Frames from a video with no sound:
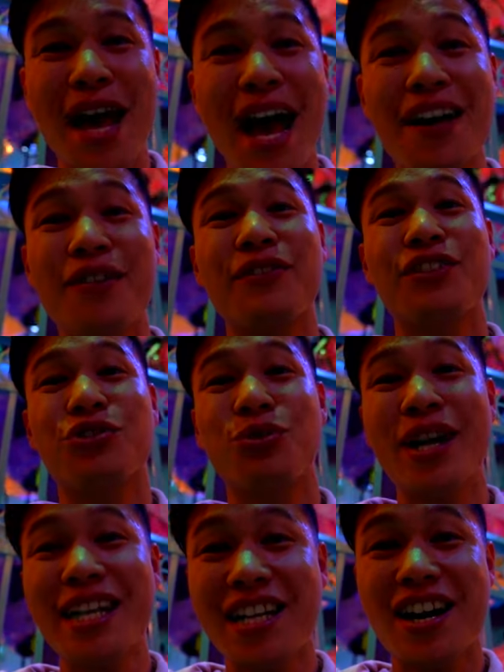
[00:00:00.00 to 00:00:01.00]
out of the
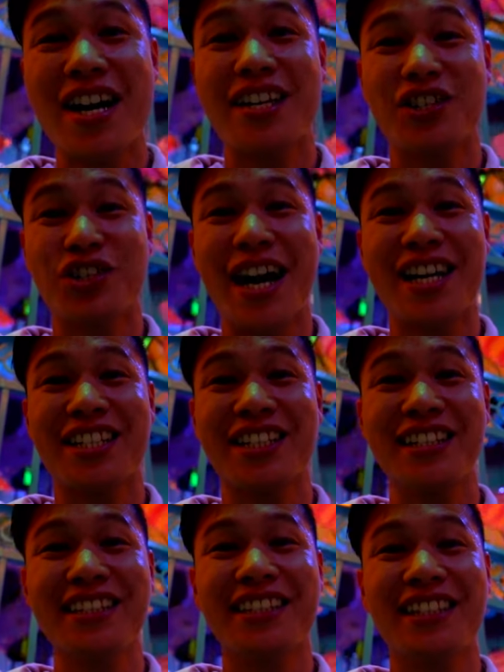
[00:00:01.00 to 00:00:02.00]
29
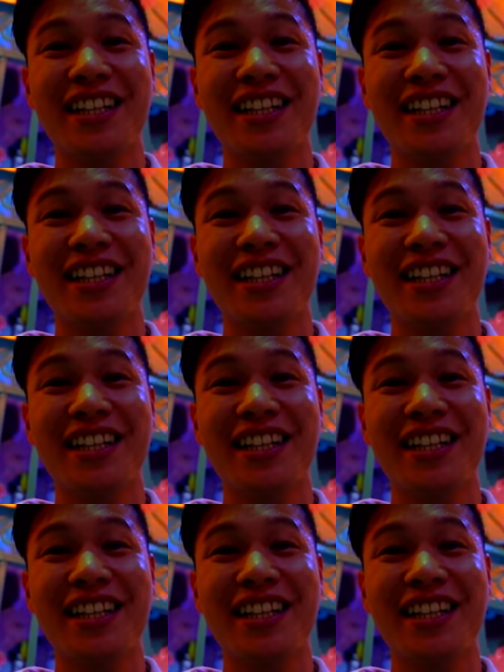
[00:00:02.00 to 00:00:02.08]
attractions